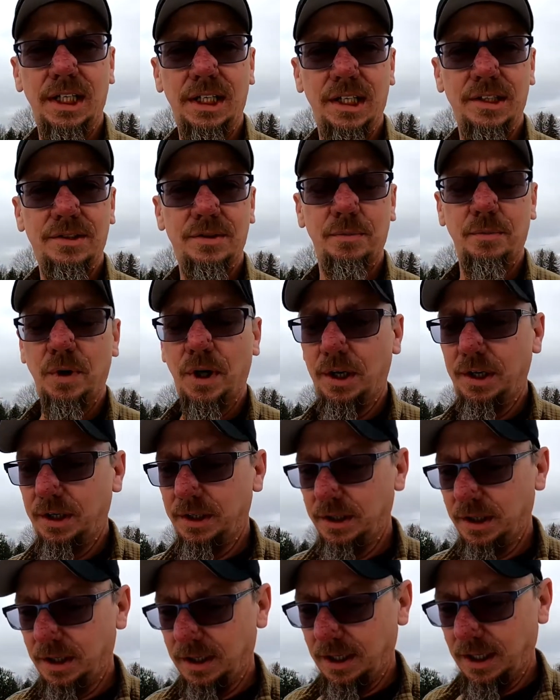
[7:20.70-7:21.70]
did some
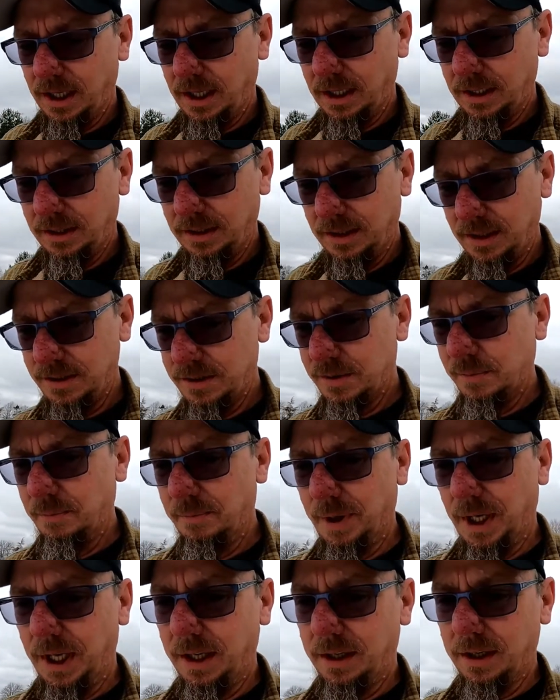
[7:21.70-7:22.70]
running today, did some
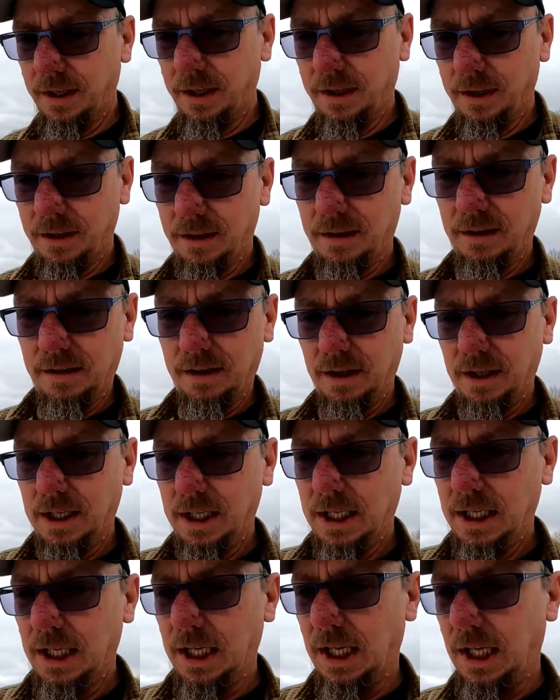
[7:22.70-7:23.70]
banking.
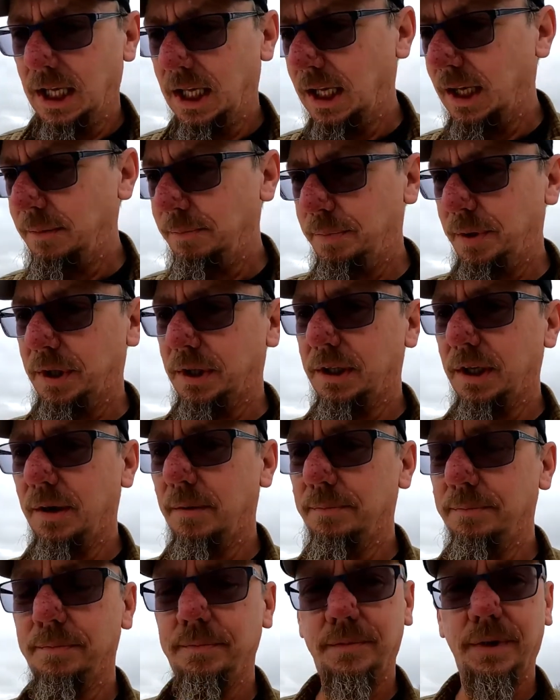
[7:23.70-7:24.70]
I picked
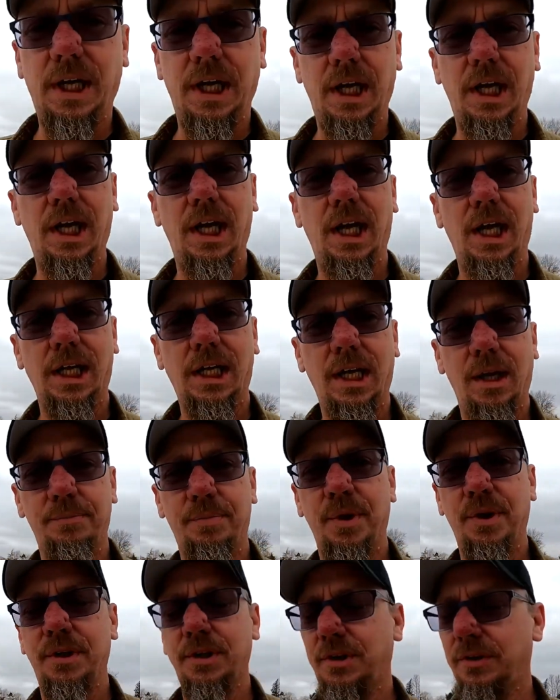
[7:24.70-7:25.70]
up a
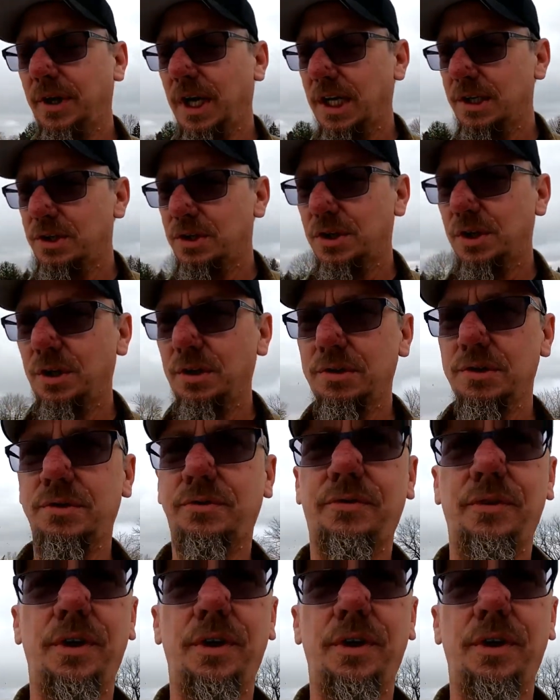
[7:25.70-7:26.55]
couple of the garage shirts